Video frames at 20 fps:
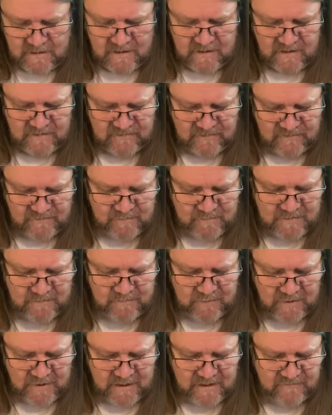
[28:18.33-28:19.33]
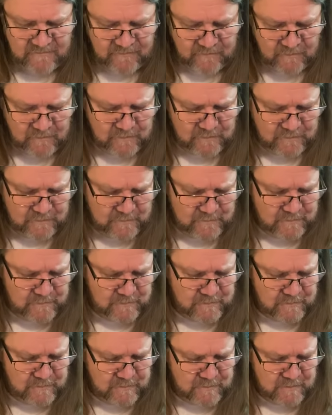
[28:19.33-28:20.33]
It says be playful,
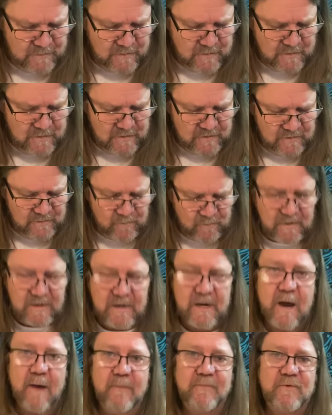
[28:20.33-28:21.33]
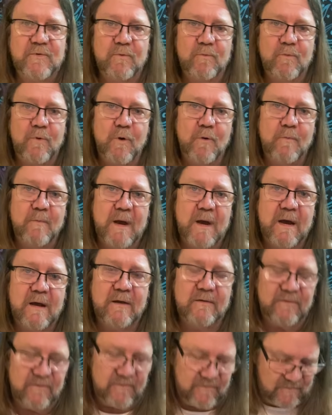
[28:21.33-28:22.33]
to recapture
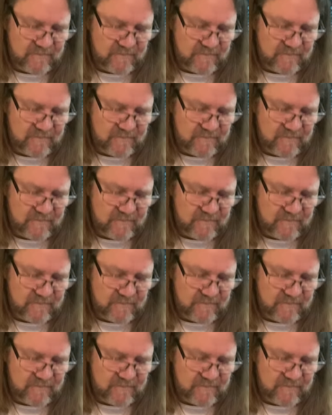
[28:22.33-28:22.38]
romance.